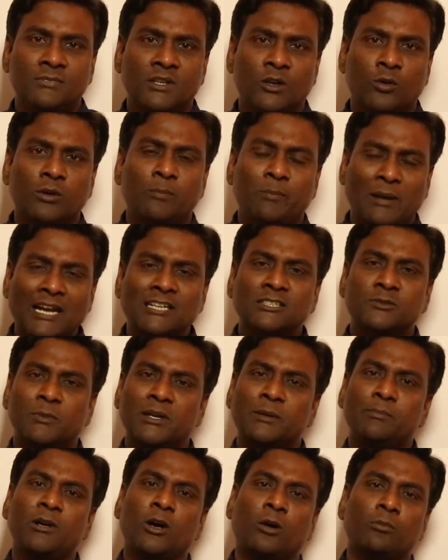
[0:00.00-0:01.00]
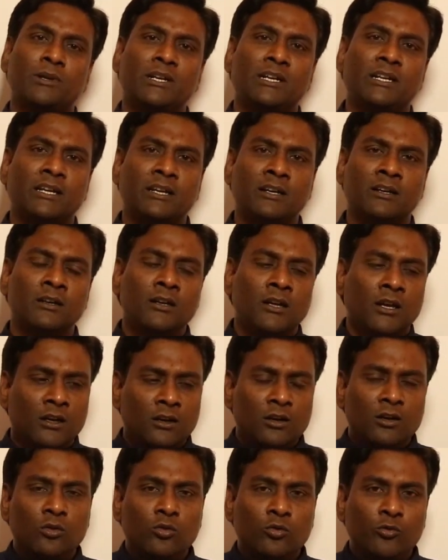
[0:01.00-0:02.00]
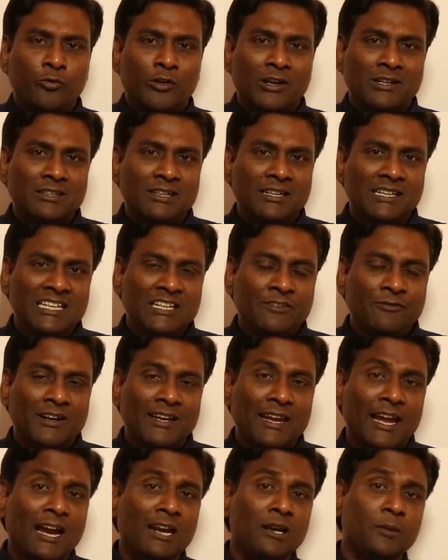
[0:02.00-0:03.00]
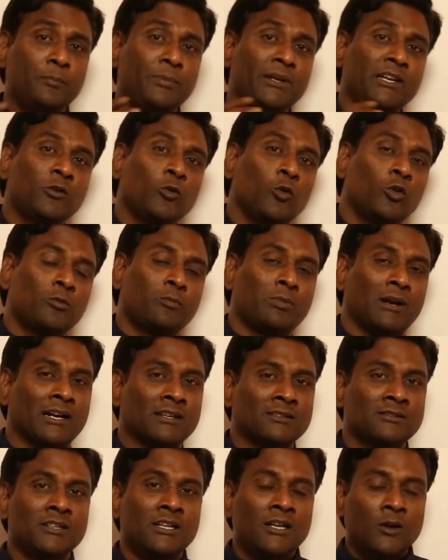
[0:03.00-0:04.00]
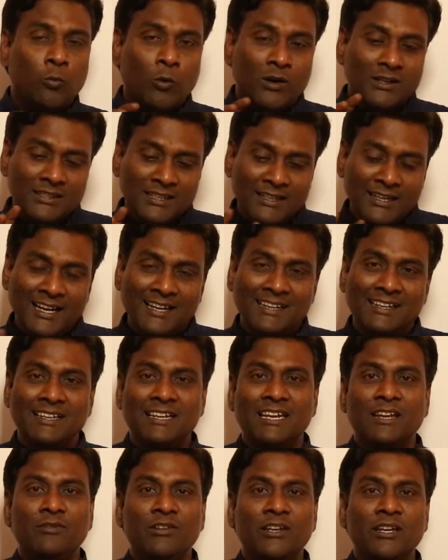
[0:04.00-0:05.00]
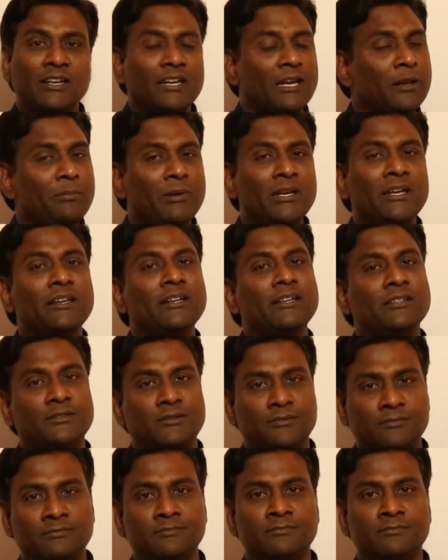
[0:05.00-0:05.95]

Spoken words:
Okay, plants might be operating. Now, for that, if I add peak load plants, what is the net KVA can be increased?